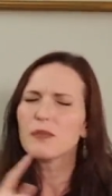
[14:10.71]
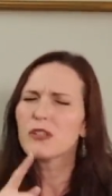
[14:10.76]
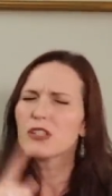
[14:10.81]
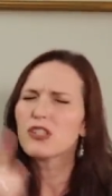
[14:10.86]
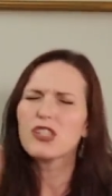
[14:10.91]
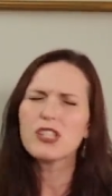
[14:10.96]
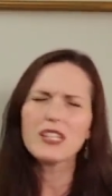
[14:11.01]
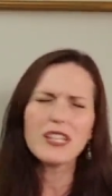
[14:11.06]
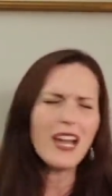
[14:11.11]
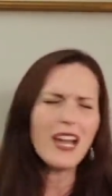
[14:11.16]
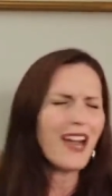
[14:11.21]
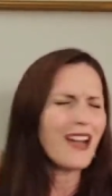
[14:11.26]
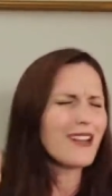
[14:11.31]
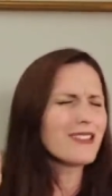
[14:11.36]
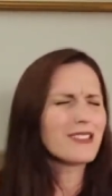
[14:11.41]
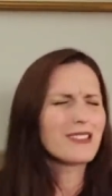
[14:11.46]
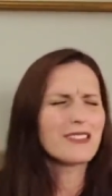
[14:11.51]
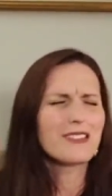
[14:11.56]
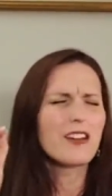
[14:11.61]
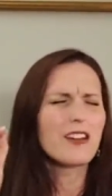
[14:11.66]
But she
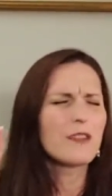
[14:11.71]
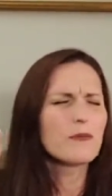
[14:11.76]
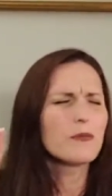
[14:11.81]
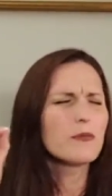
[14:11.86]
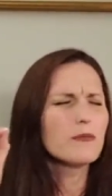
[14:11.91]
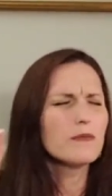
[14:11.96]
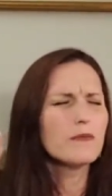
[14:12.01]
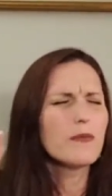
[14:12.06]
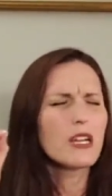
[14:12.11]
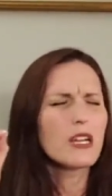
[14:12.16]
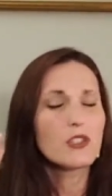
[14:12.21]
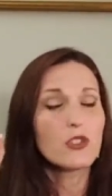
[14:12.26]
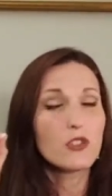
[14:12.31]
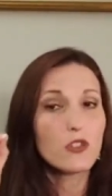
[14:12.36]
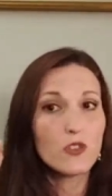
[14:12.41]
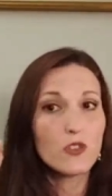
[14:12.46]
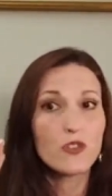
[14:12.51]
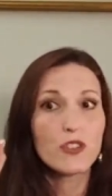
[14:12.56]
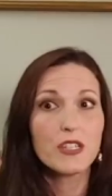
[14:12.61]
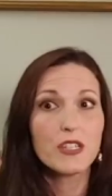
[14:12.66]
had some
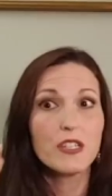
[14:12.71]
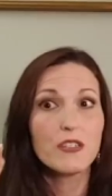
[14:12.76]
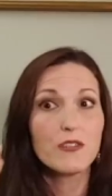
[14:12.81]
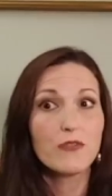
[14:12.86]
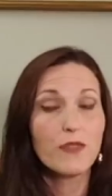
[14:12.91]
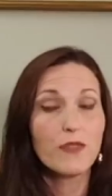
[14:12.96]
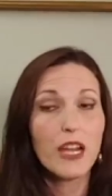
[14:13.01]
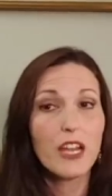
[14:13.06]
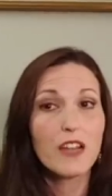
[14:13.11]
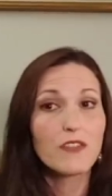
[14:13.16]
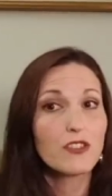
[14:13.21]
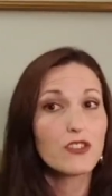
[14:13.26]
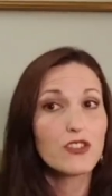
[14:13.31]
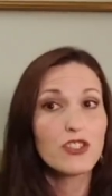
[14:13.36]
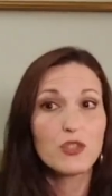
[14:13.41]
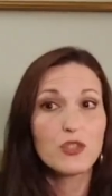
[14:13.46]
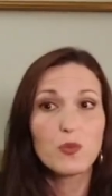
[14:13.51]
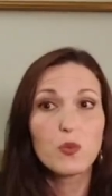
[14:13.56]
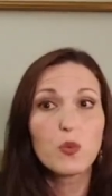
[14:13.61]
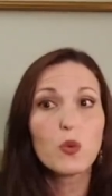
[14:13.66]
mustard seed of faith or
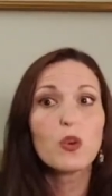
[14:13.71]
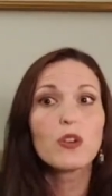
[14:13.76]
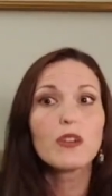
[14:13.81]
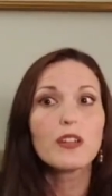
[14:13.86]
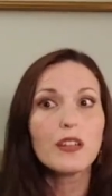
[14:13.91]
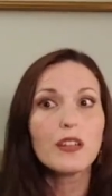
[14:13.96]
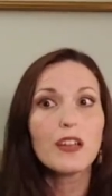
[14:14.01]
she wouldn't